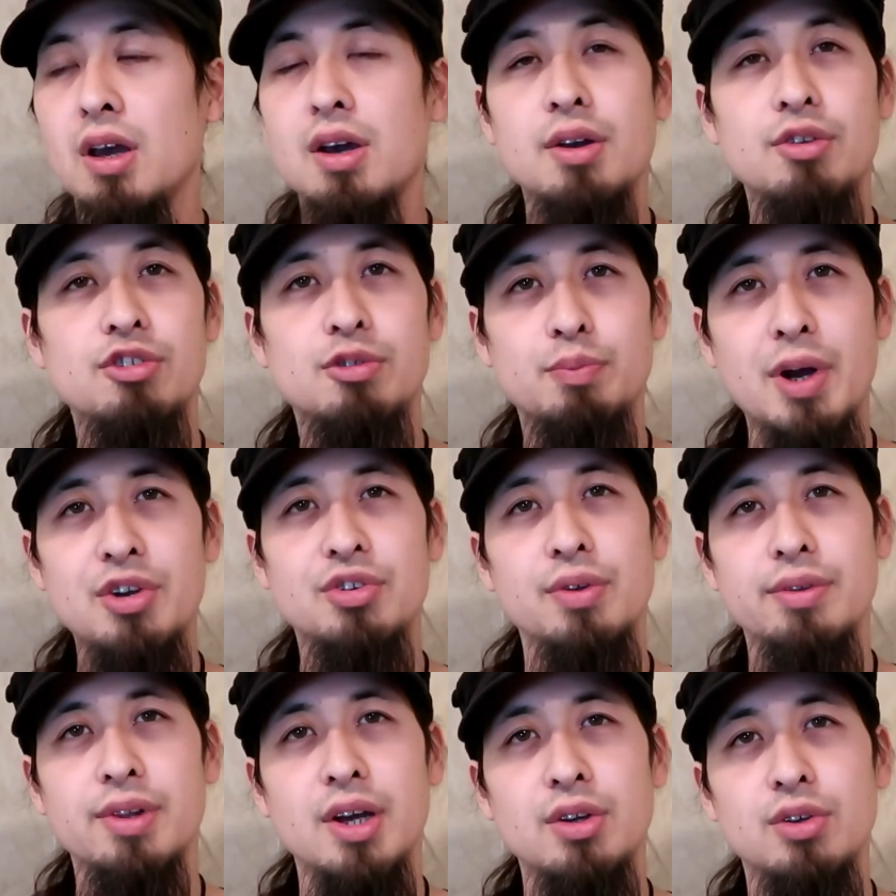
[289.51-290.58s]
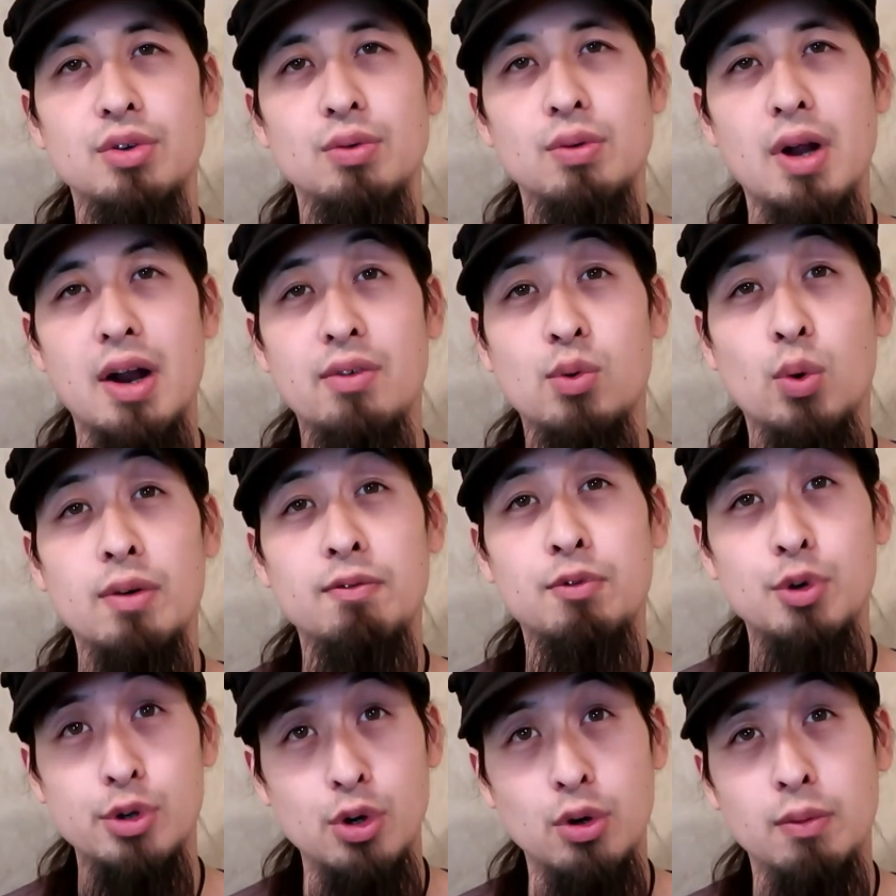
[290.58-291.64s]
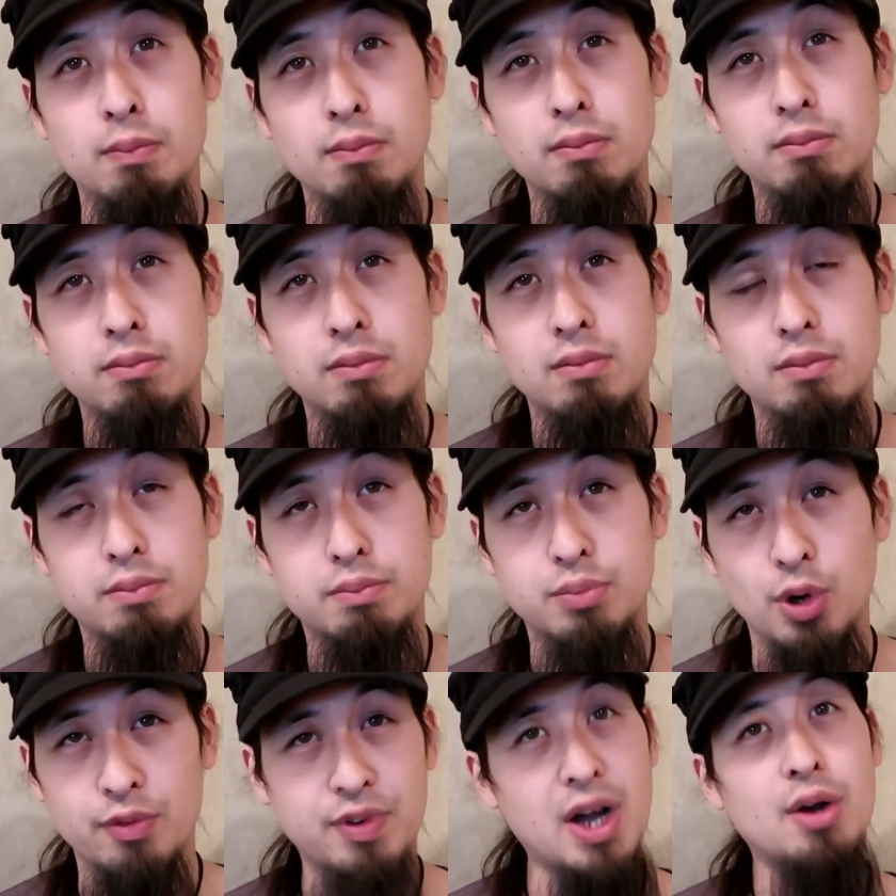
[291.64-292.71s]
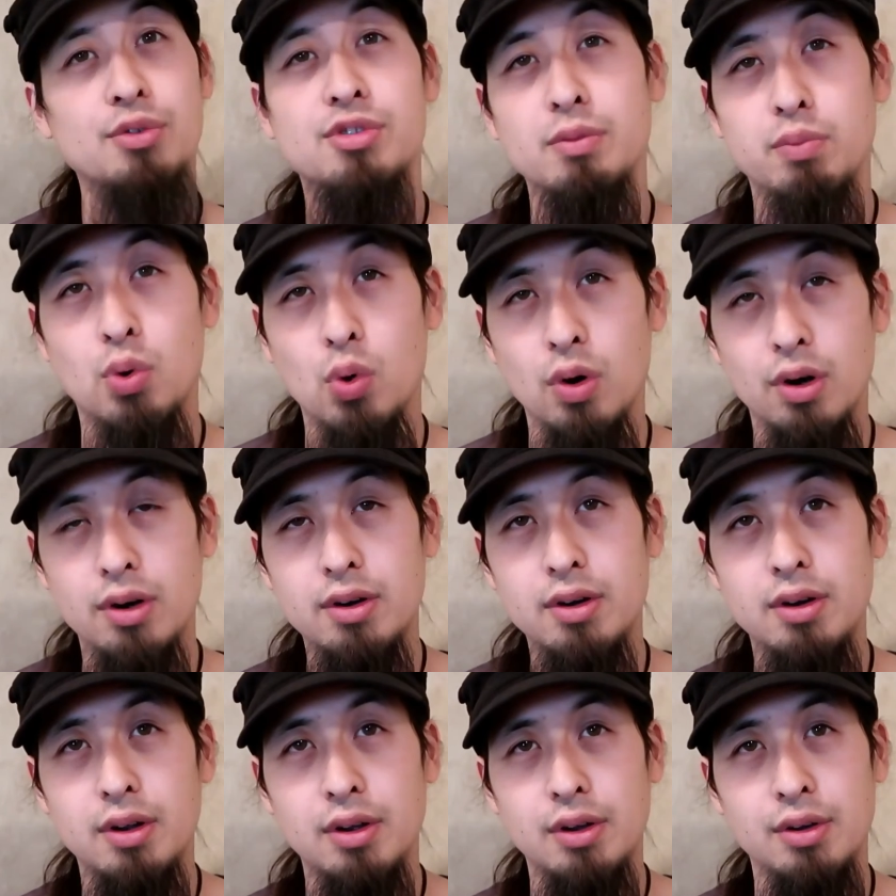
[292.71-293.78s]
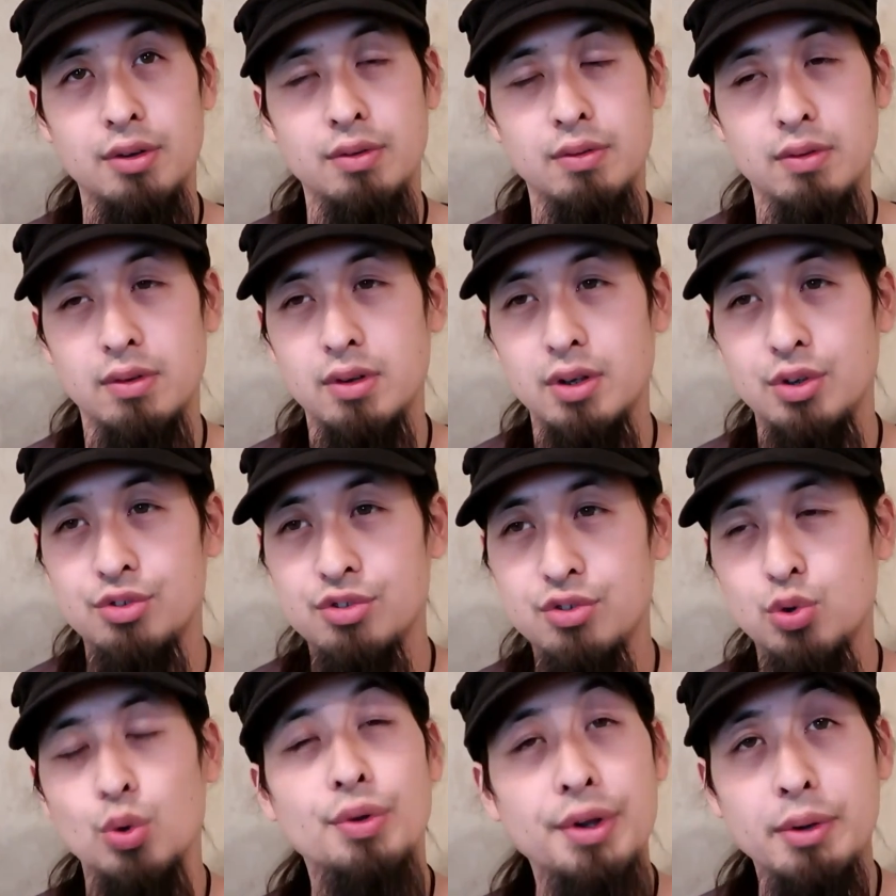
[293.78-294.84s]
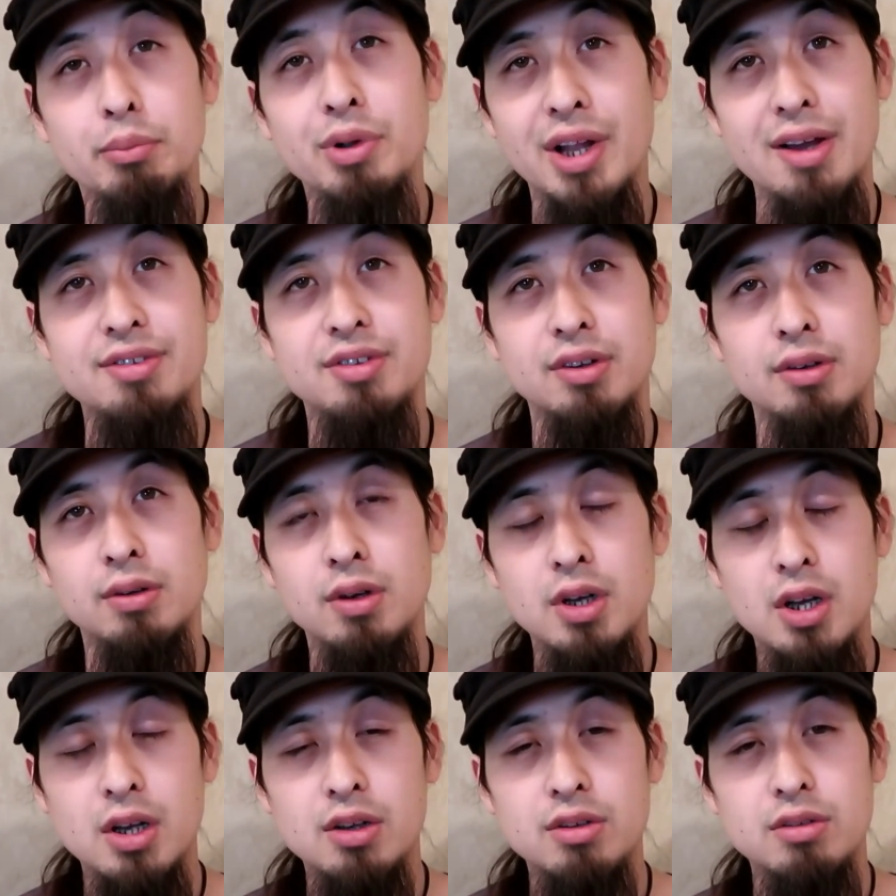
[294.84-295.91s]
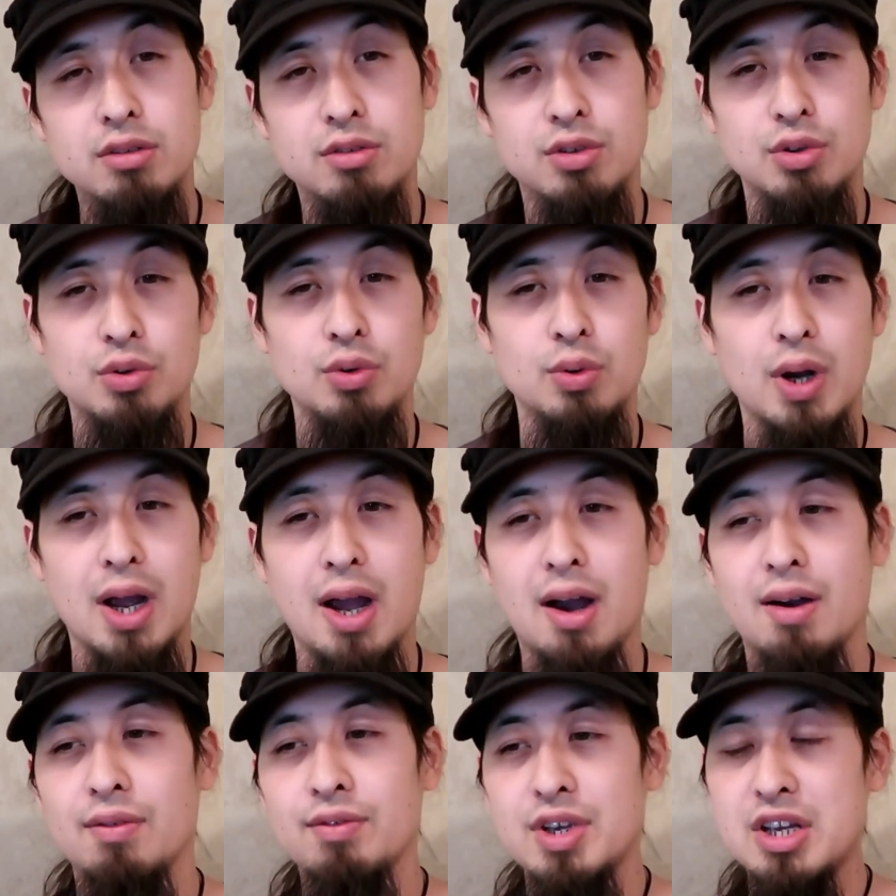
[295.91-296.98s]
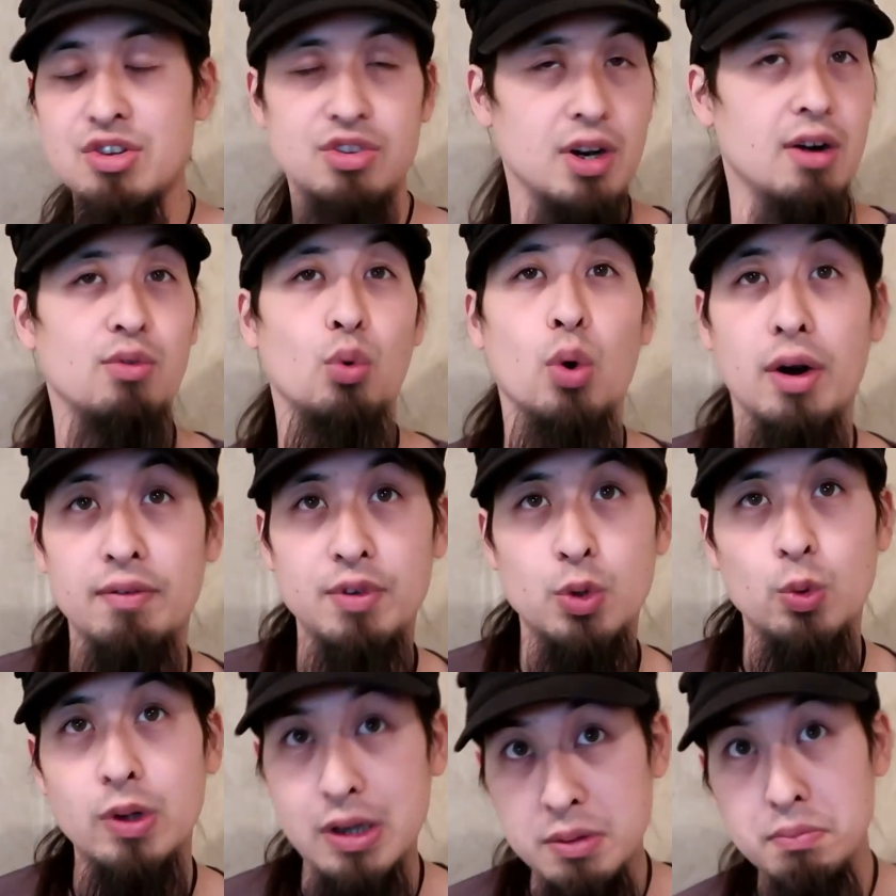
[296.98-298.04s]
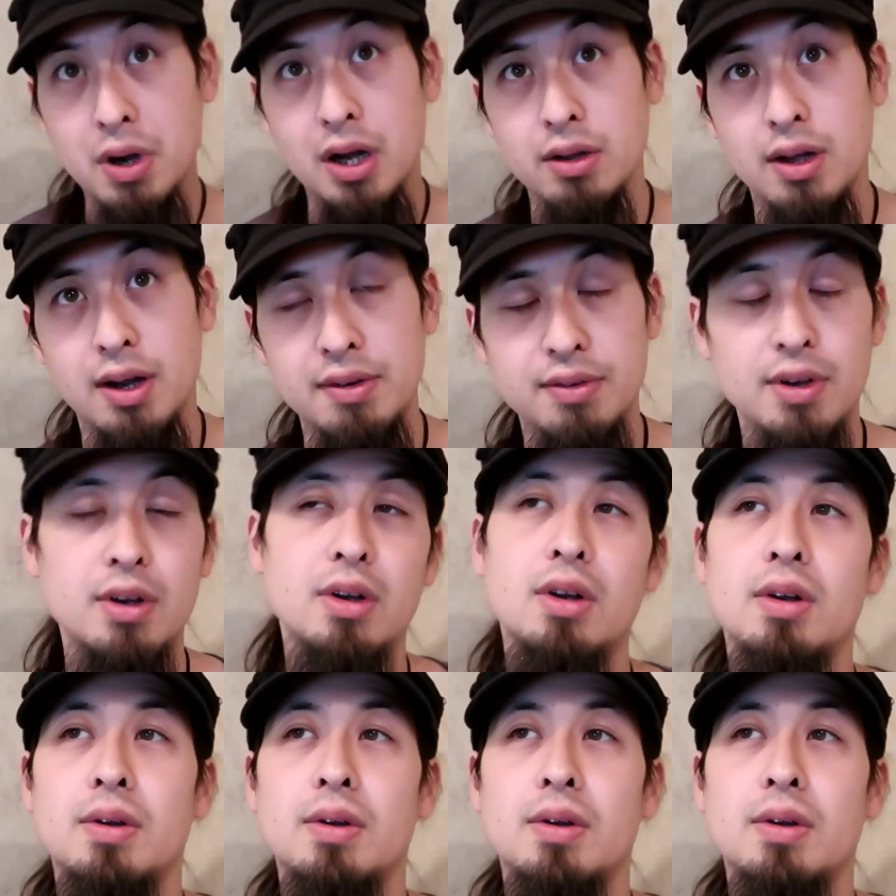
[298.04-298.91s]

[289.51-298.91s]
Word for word: And especially thank you everyone for your profound support and it's truly a blessing to have each and every one of you in my life